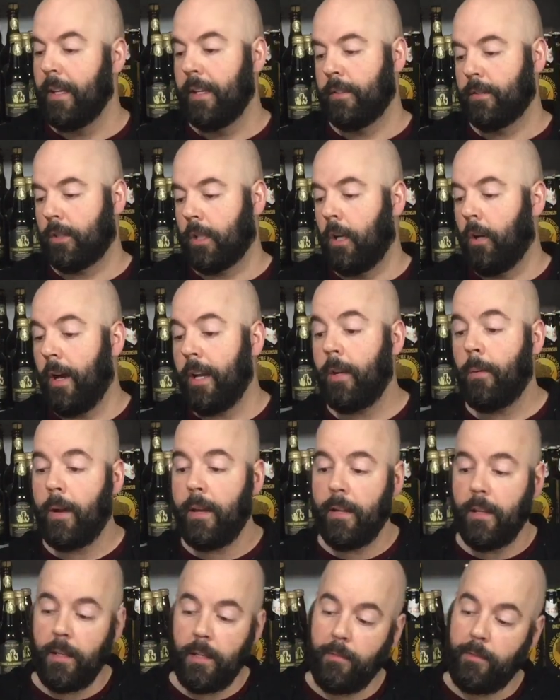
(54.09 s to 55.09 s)
So
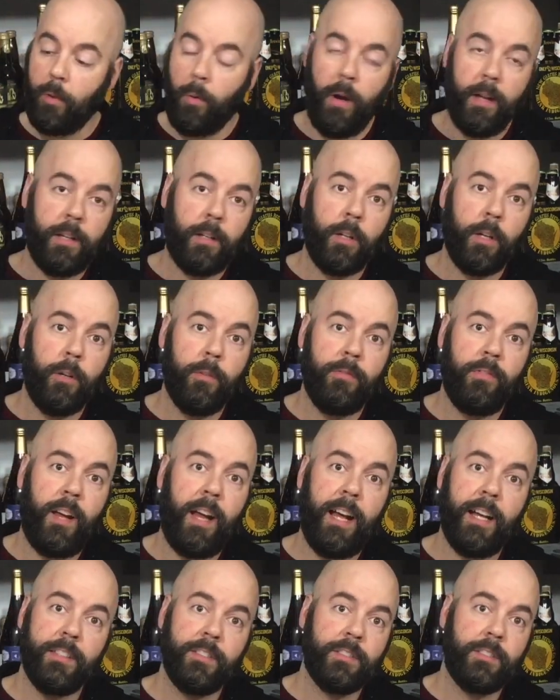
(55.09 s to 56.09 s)
anyway, if you want to go
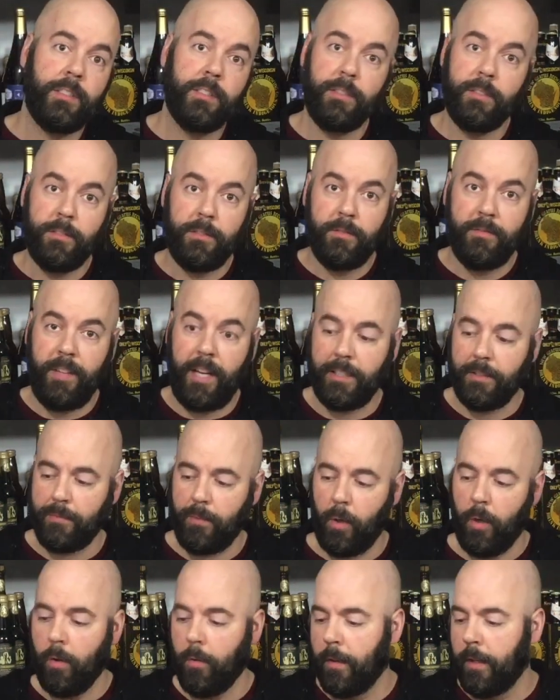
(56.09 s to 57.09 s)
fast. Fast
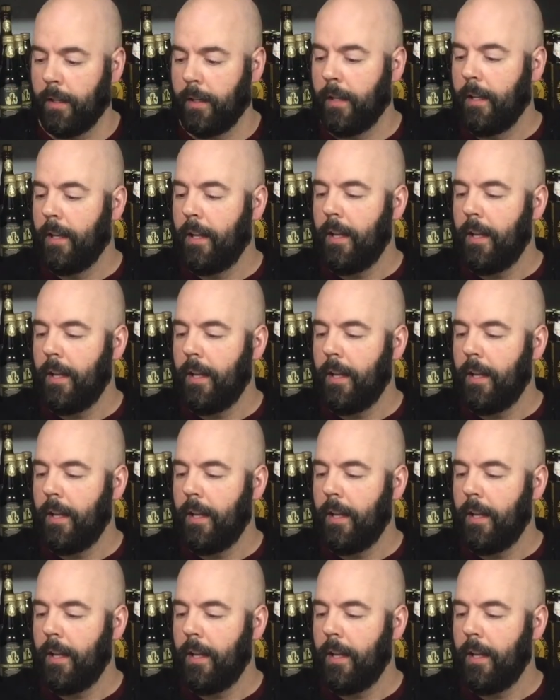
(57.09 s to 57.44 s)
forward.